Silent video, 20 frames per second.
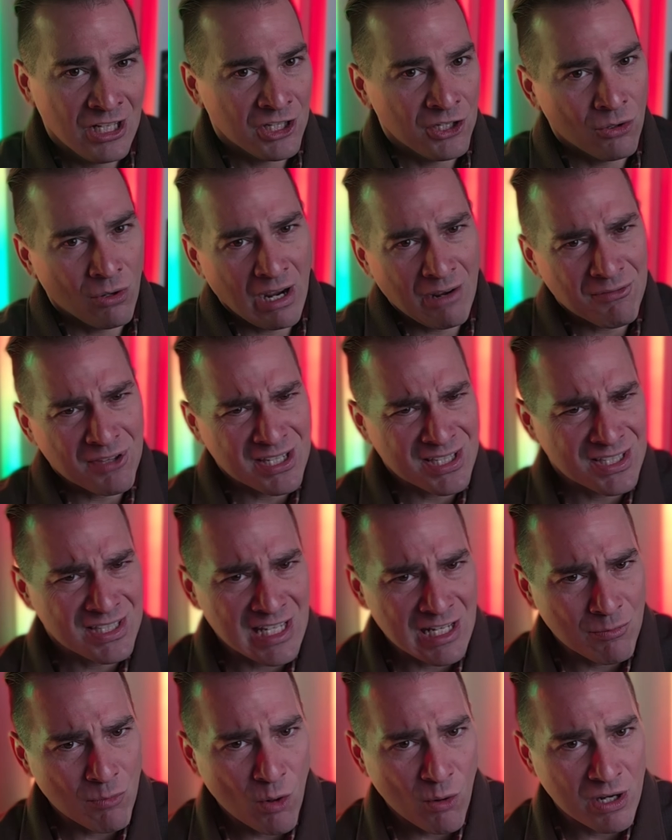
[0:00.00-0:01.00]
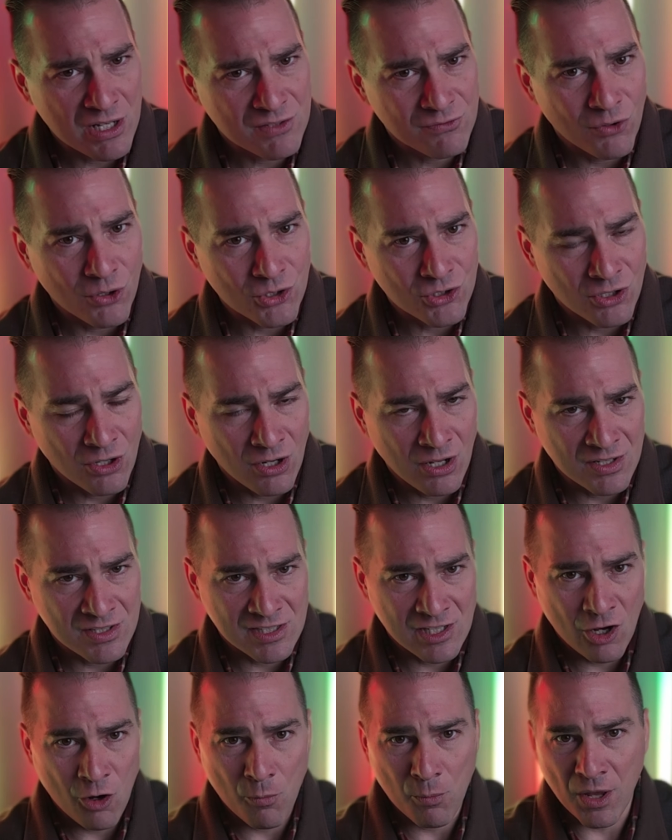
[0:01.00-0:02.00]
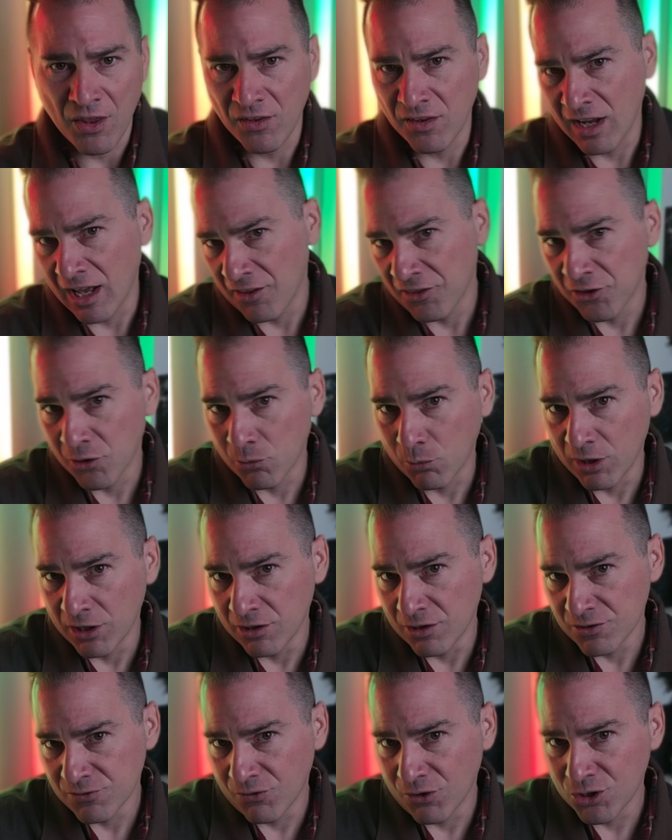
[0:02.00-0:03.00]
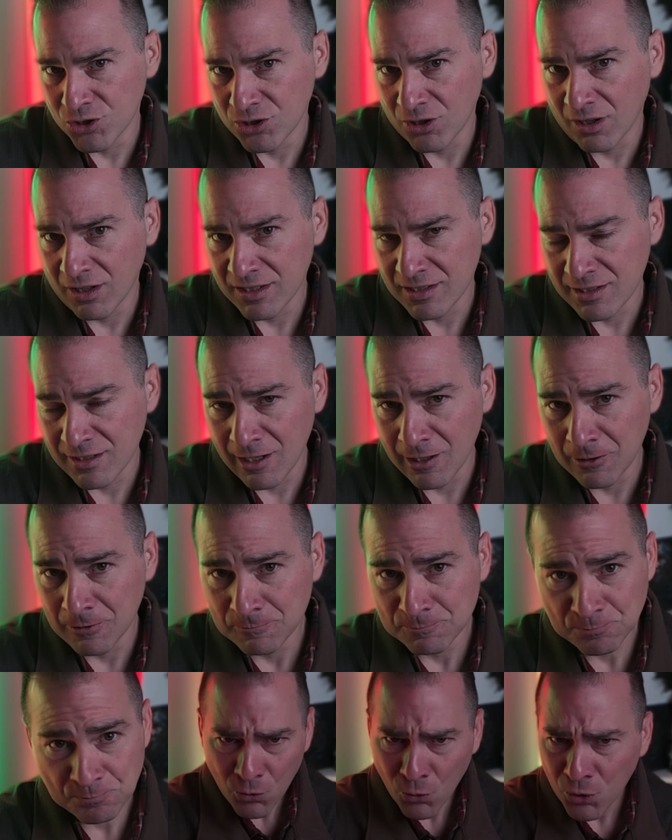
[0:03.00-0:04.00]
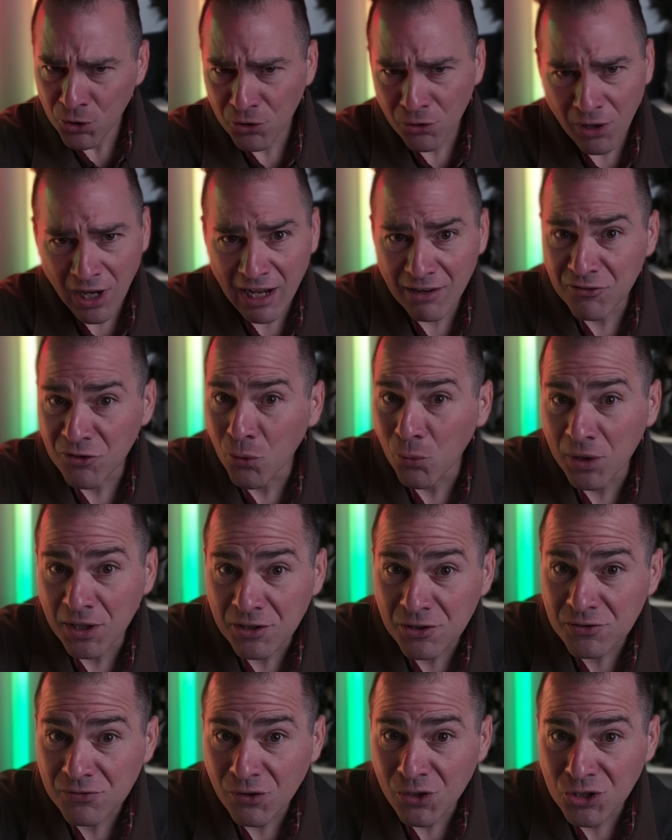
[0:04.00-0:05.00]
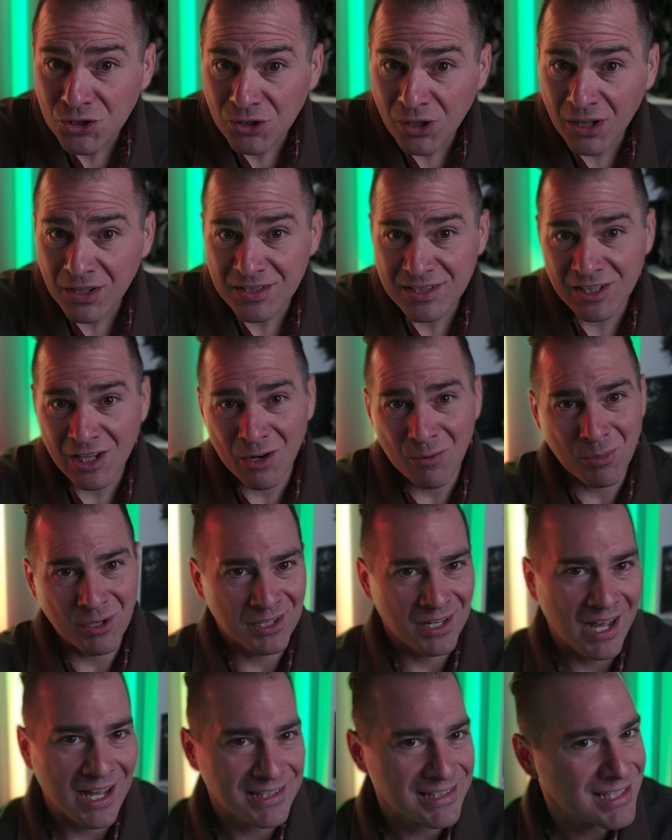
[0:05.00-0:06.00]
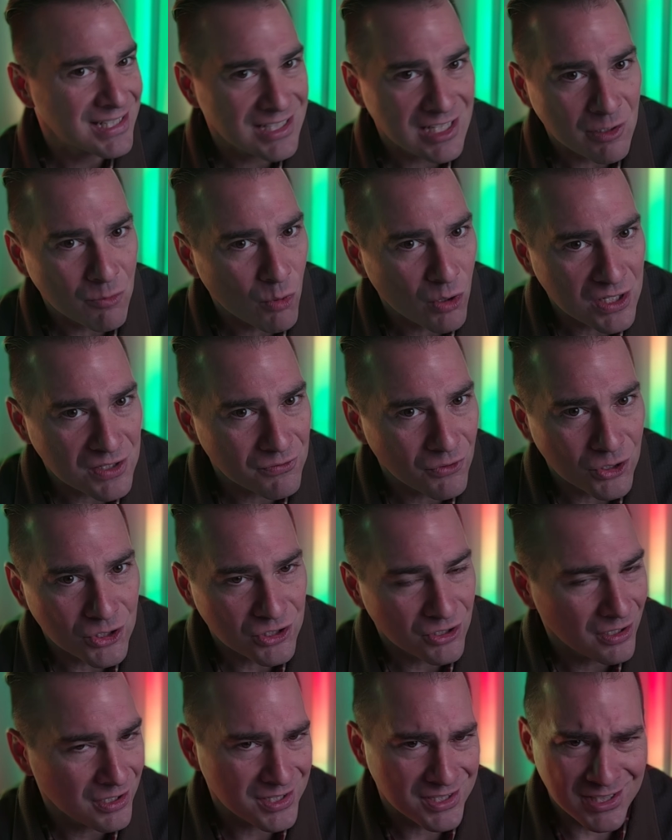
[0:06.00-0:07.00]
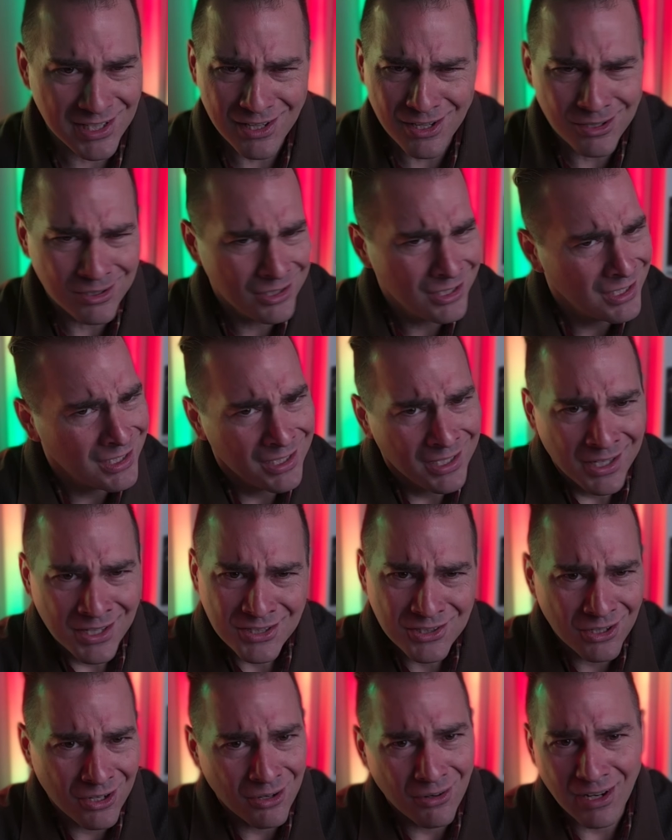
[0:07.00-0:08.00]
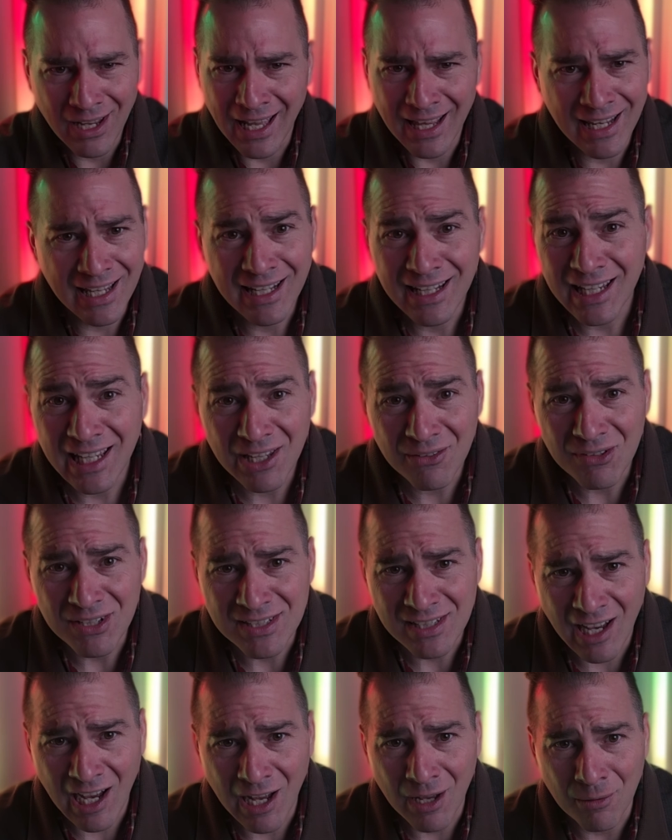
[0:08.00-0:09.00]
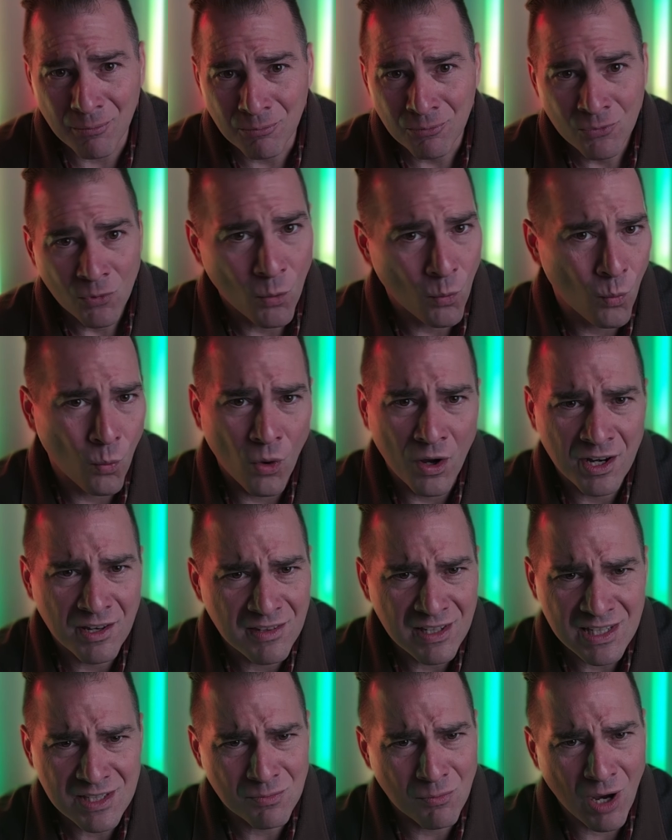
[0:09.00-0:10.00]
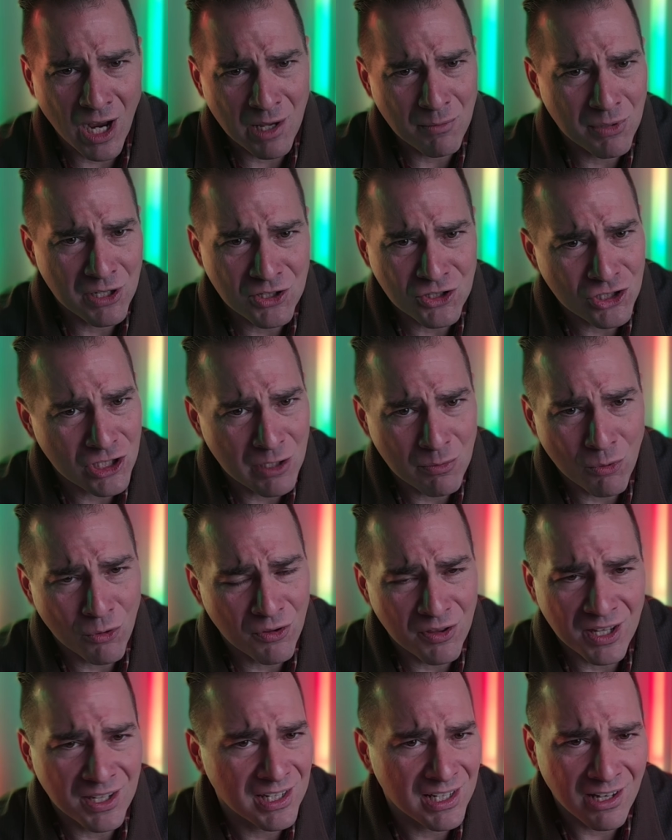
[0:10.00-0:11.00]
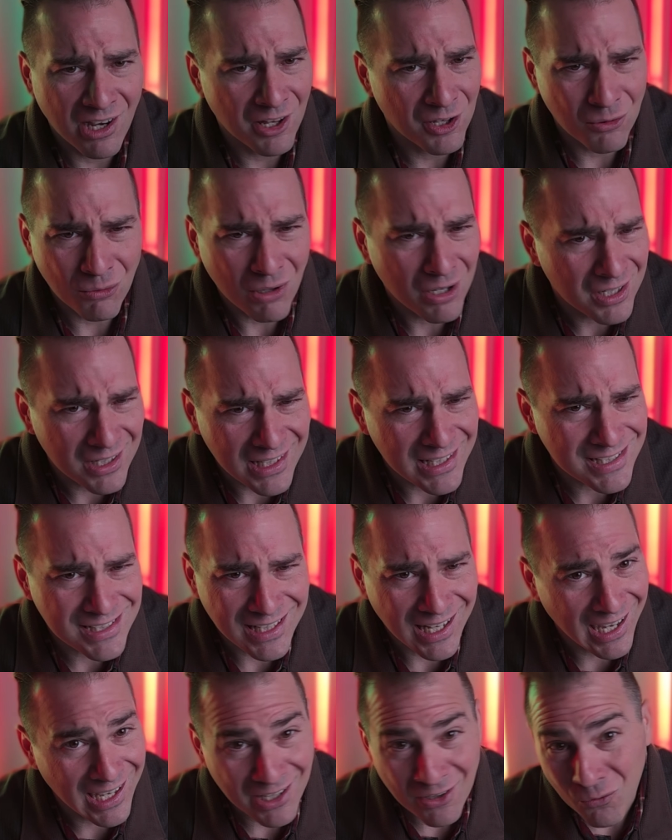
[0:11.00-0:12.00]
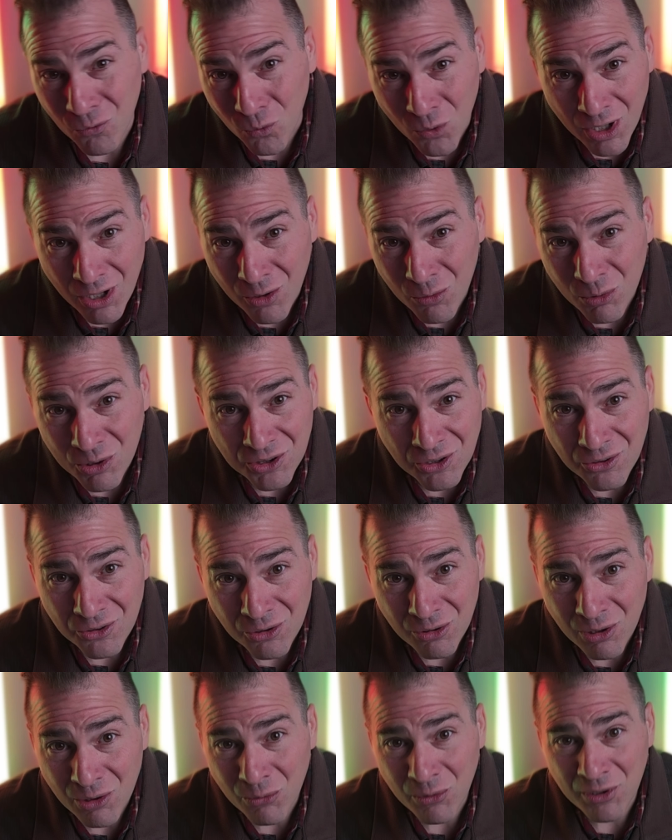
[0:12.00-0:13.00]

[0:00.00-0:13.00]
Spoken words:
you'll have the SteamOS version on sale, but not the Windows version on sale. Or you'll have the Windows version on sale, but not the SteamOS version on sale. So at any given time, one of these might be cheaper than the other one. It's kind of weird what they're doing